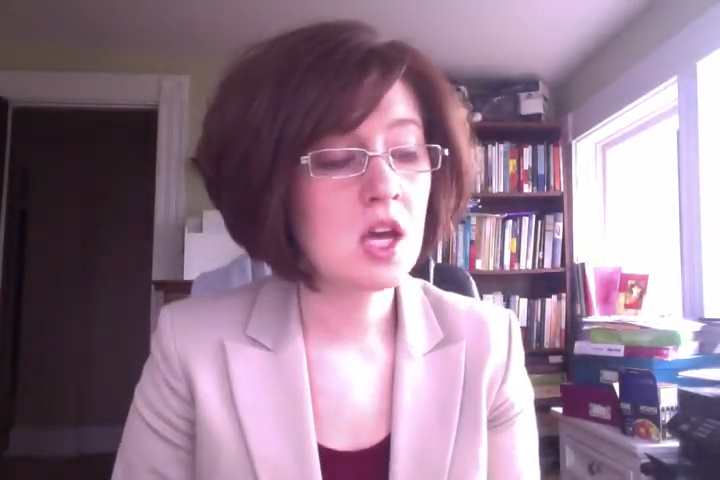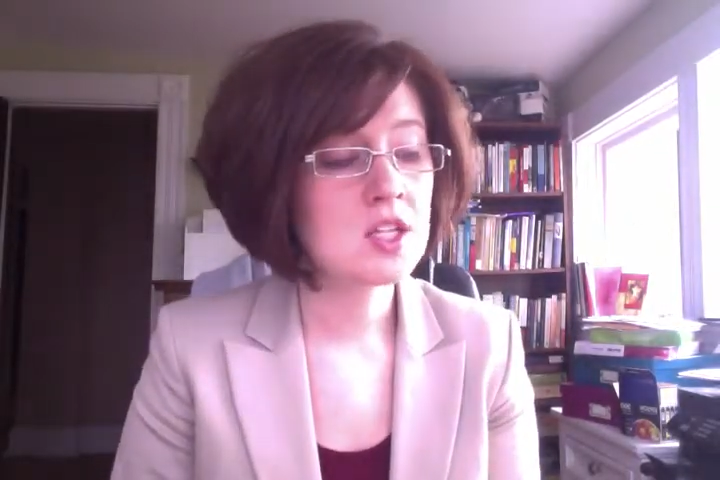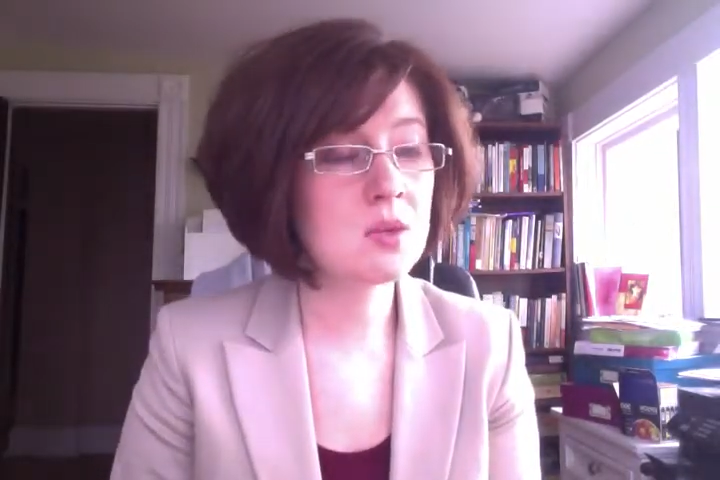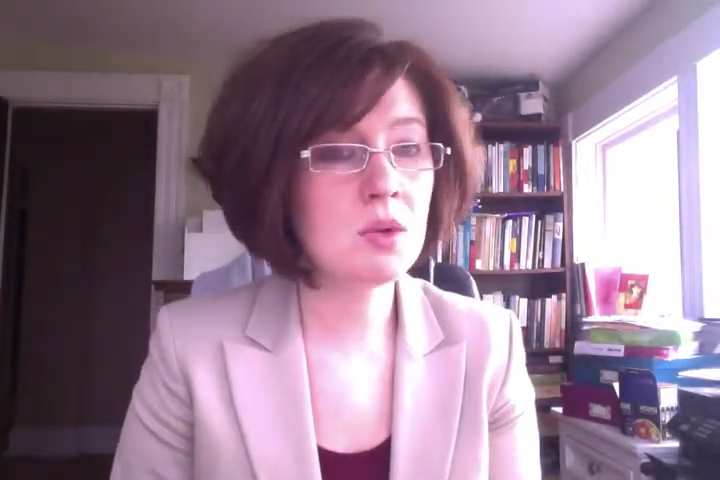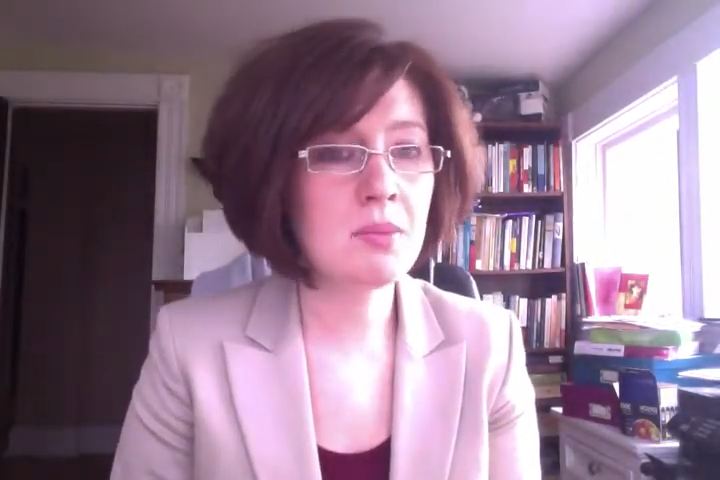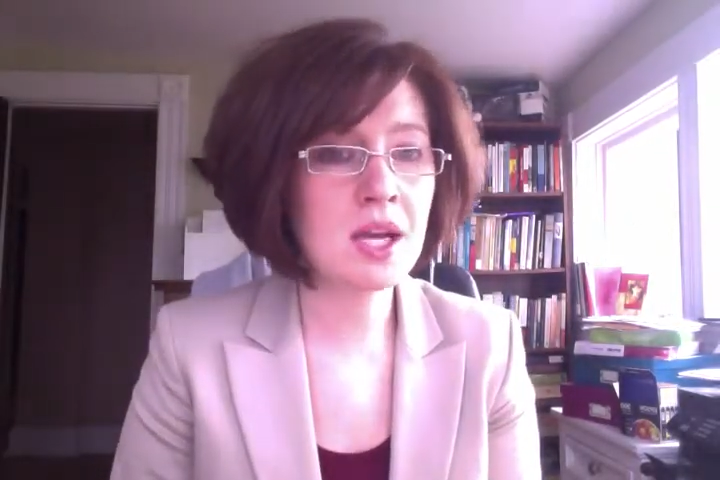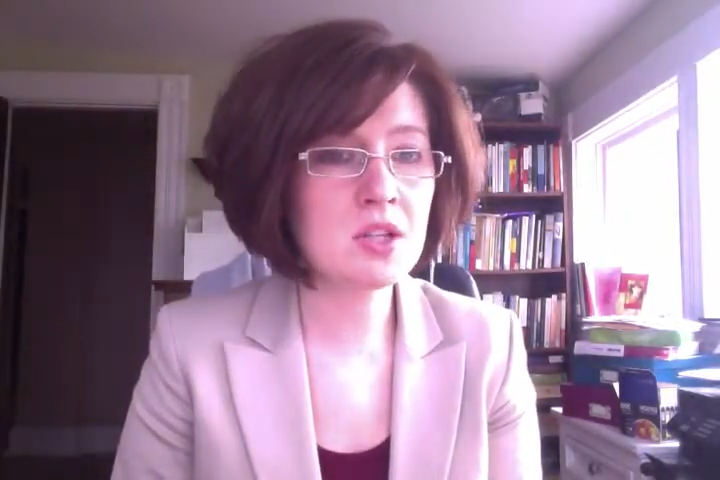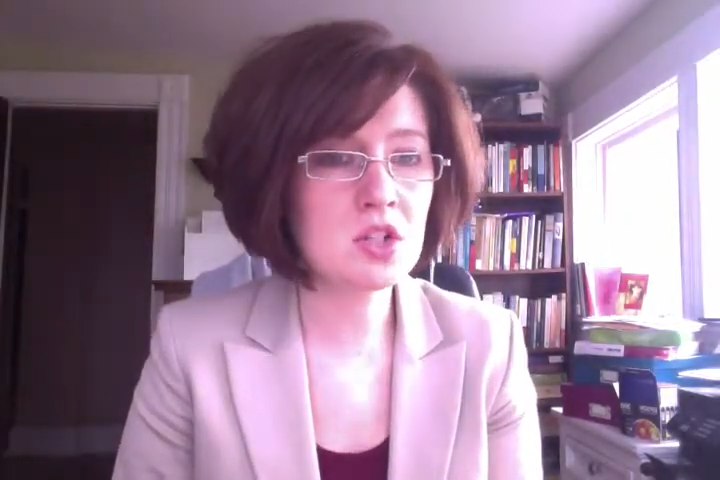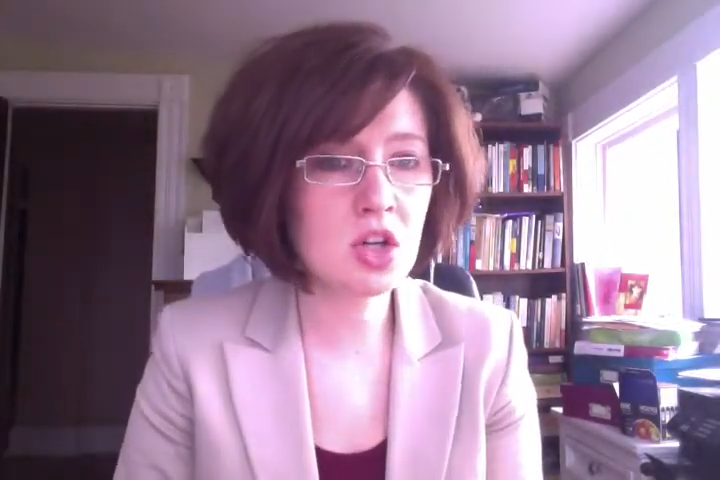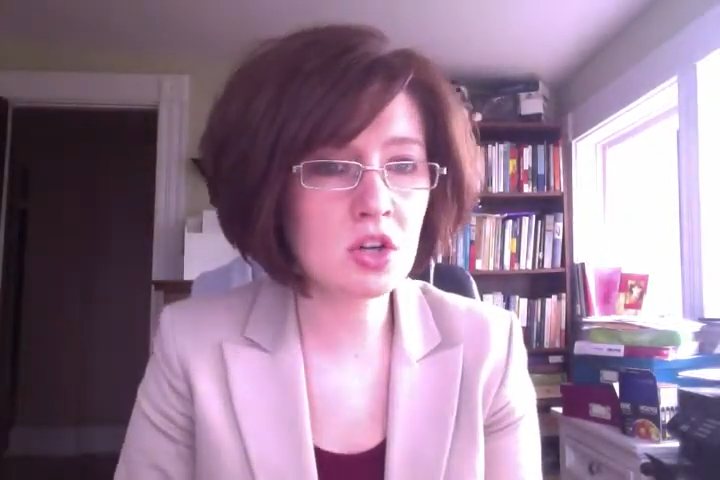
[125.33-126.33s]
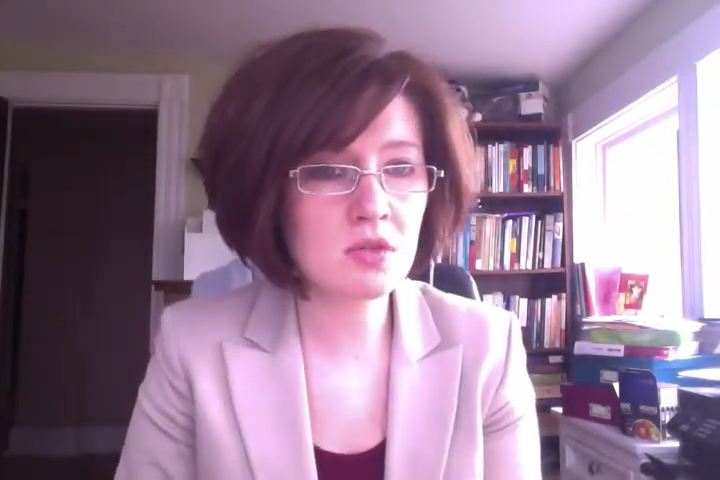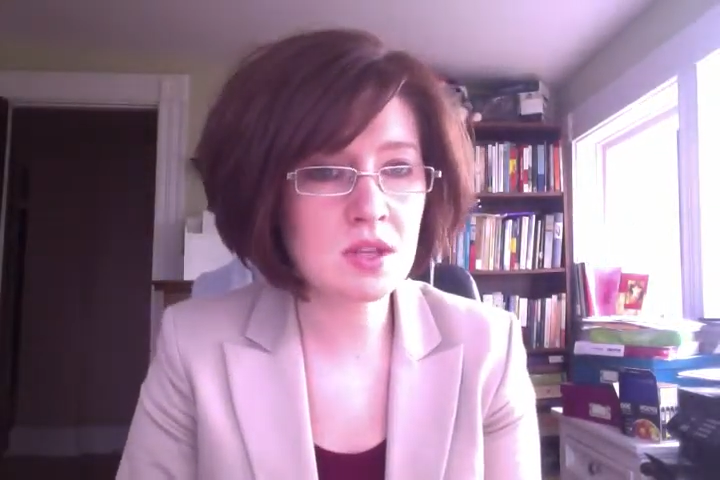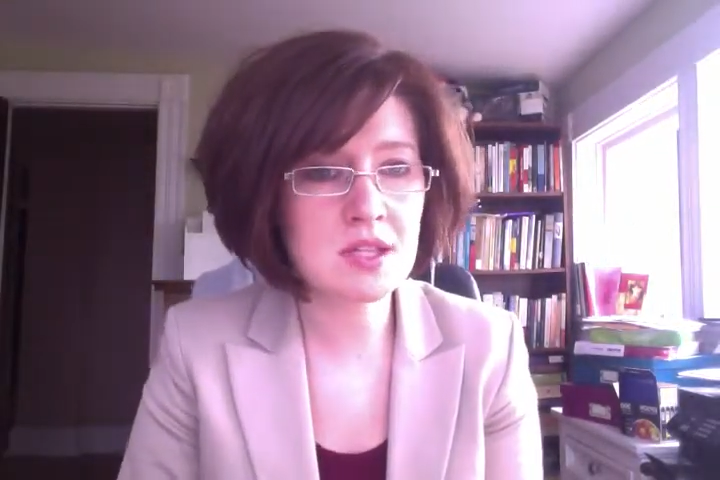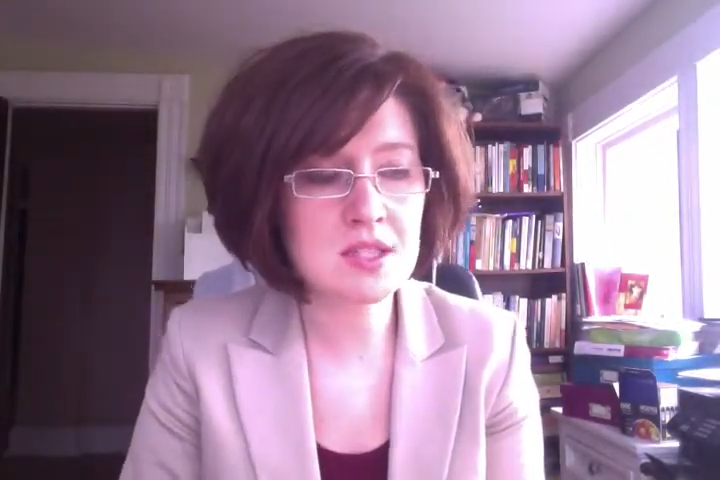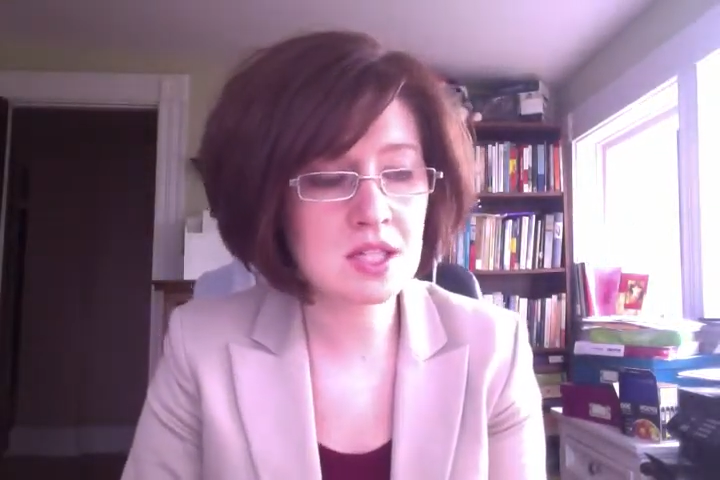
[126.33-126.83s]
So we might turn
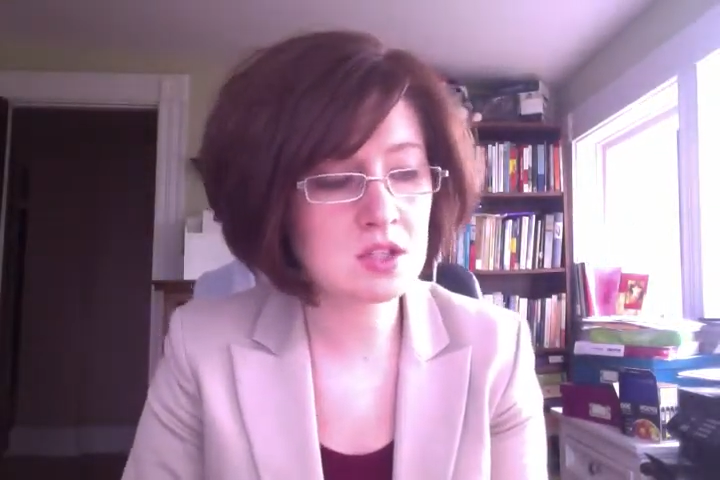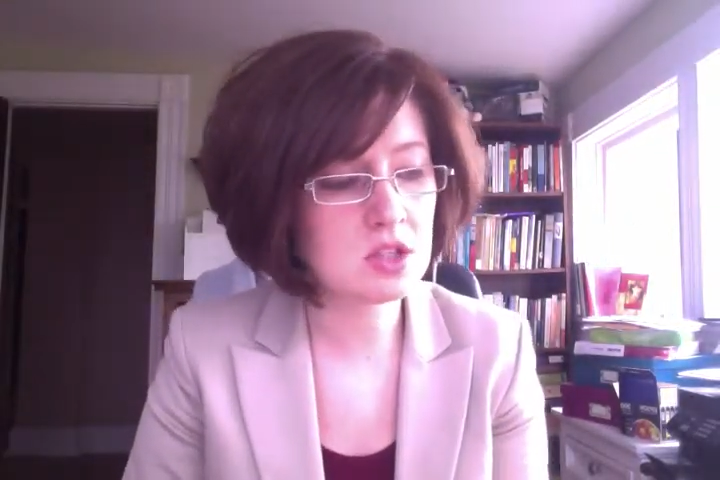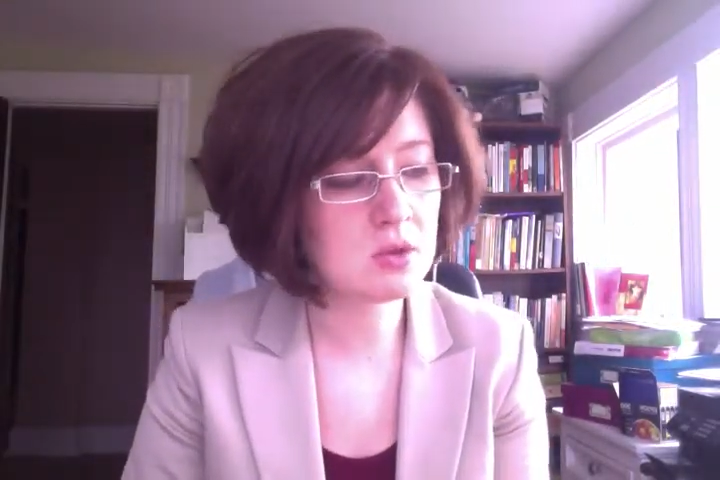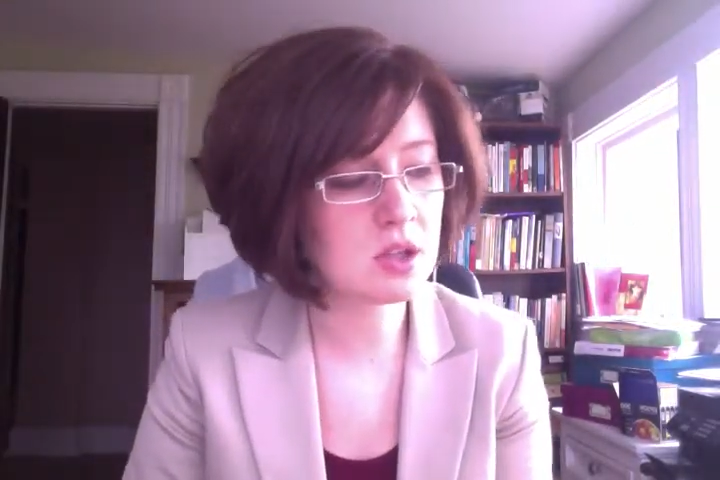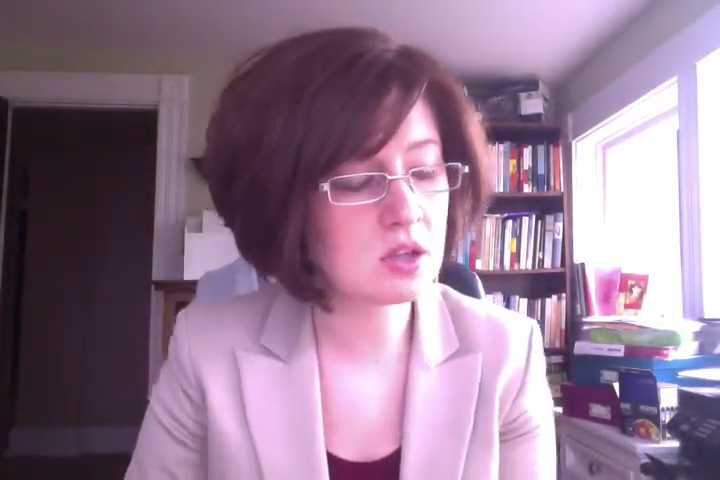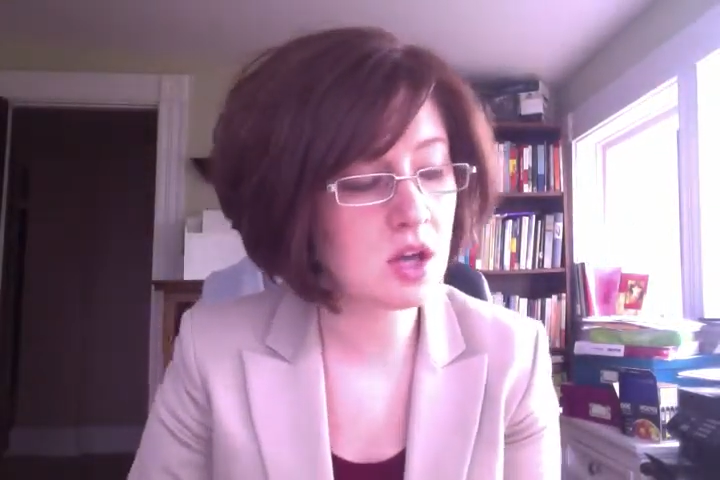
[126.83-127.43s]
this into